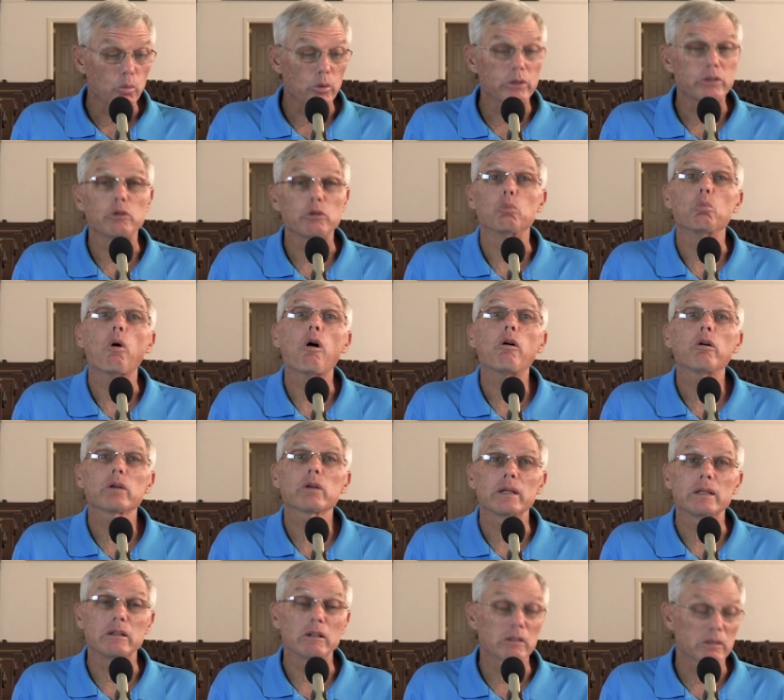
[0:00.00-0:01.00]
with your
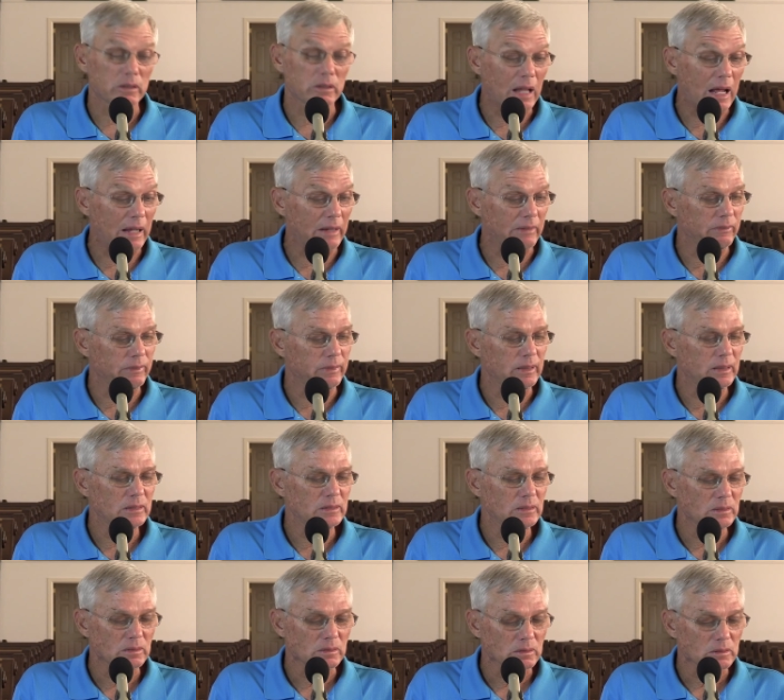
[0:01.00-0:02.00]
walk in his life.
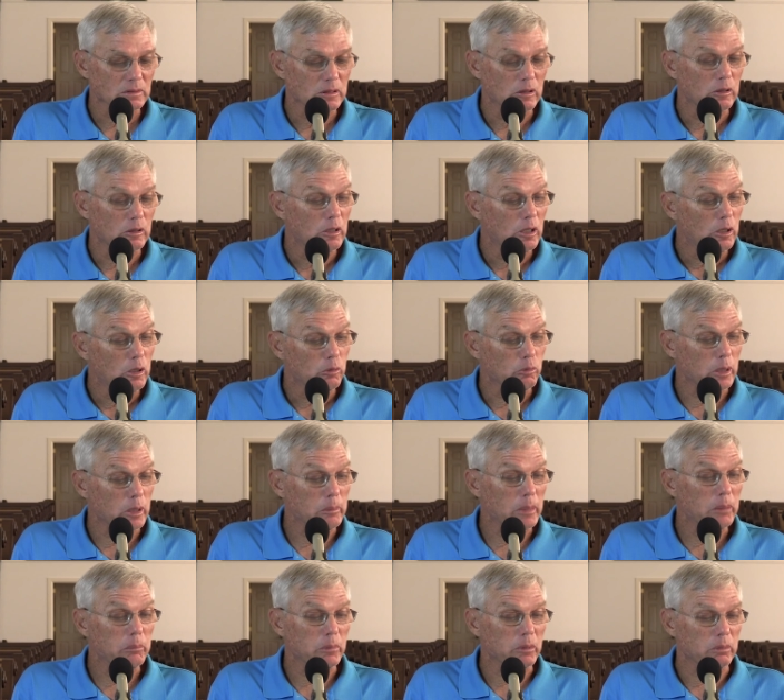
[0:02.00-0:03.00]

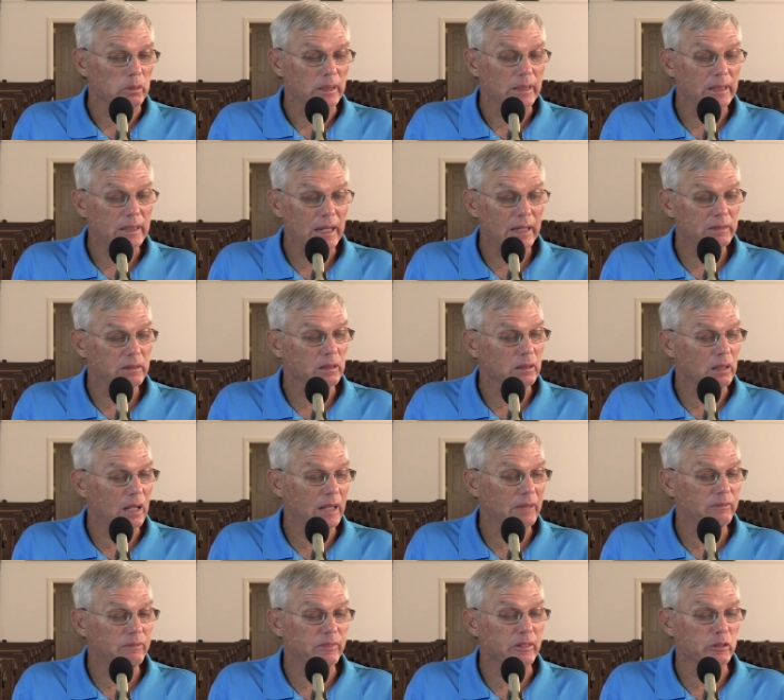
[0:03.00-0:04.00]
Remember, he has the
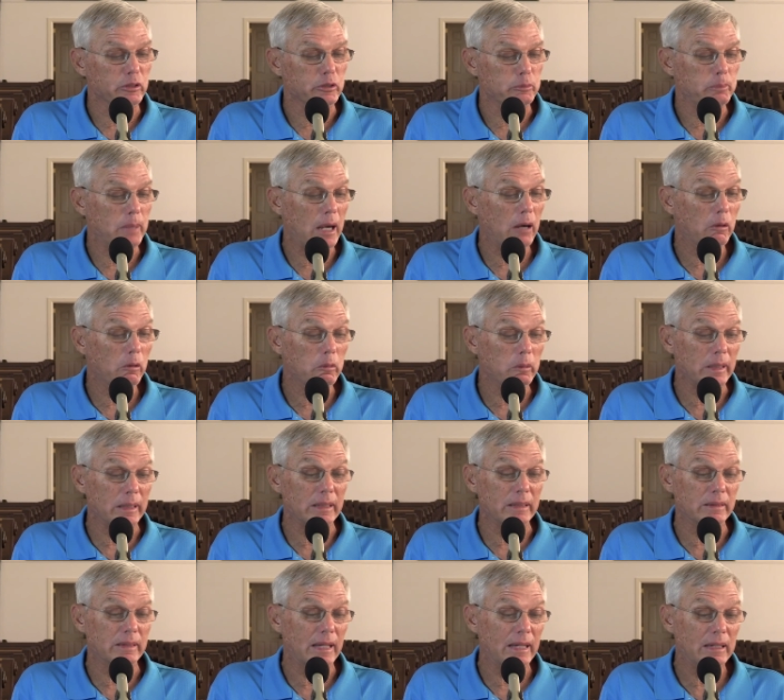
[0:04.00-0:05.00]
life of the sparrow
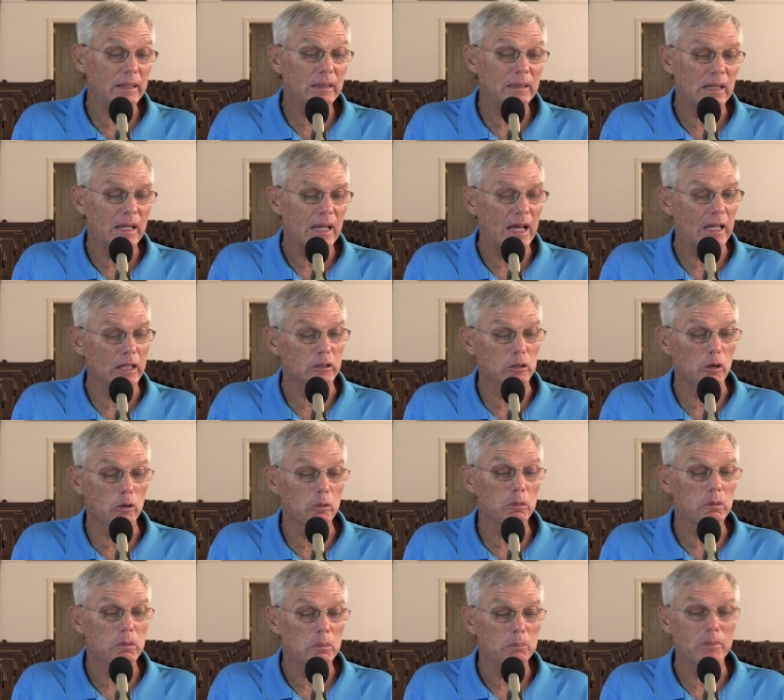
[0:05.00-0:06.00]
in his hand. I
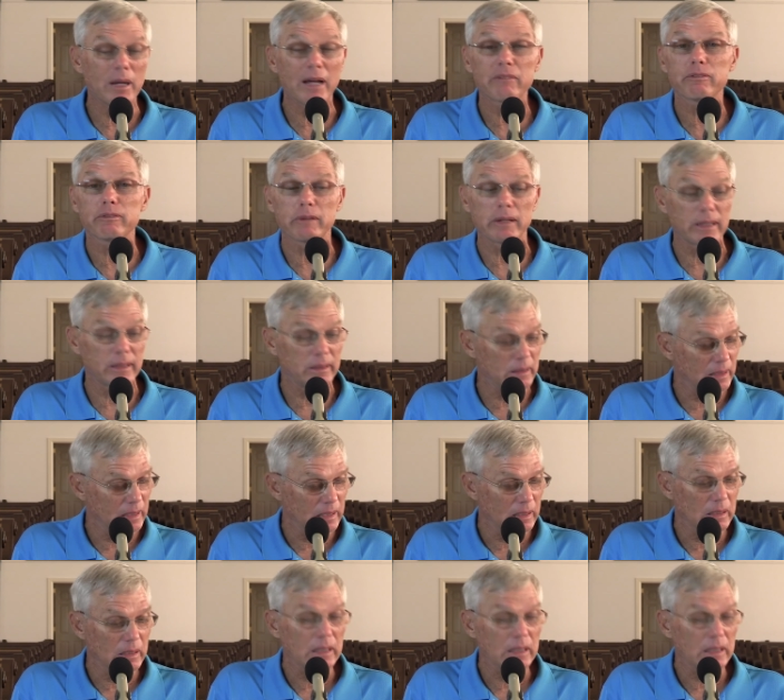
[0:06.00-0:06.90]
know, my friend,